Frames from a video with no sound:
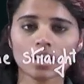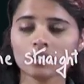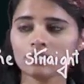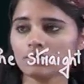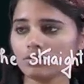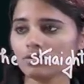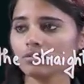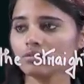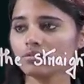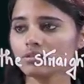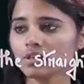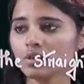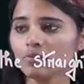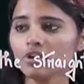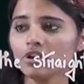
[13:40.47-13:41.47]
And
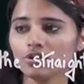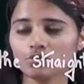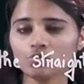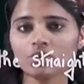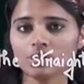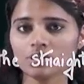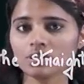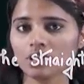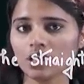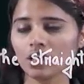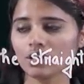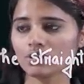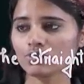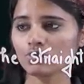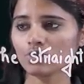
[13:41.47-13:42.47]
similar to this
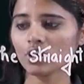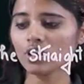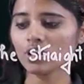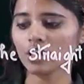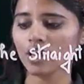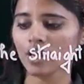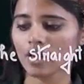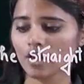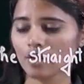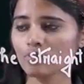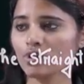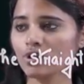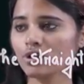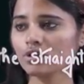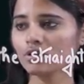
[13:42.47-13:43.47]
case, okay, m
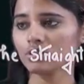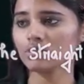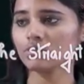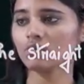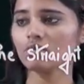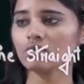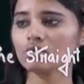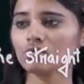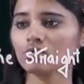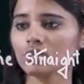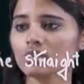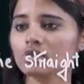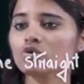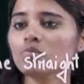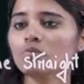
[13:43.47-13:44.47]
here is also
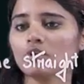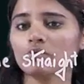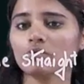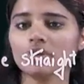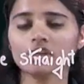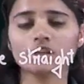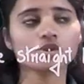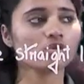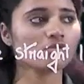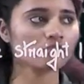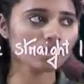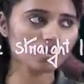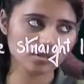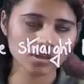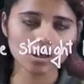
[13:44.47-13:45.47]
the slope or gradient of
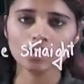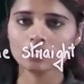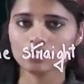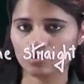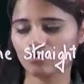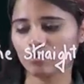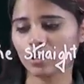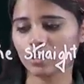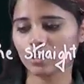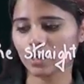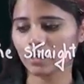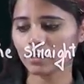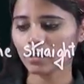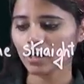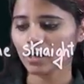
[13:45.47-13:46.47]
this straight
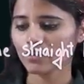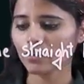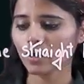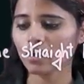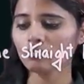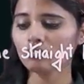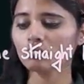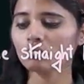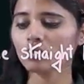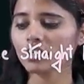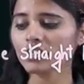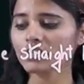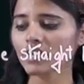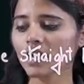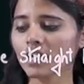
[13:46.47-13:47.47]
line. Now,
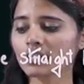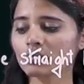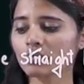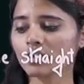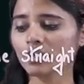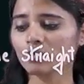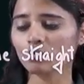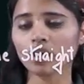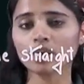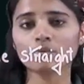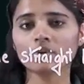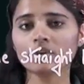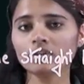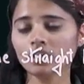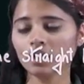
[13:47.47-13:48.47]
what is x1 and
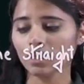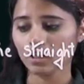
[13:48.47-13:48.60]
y1?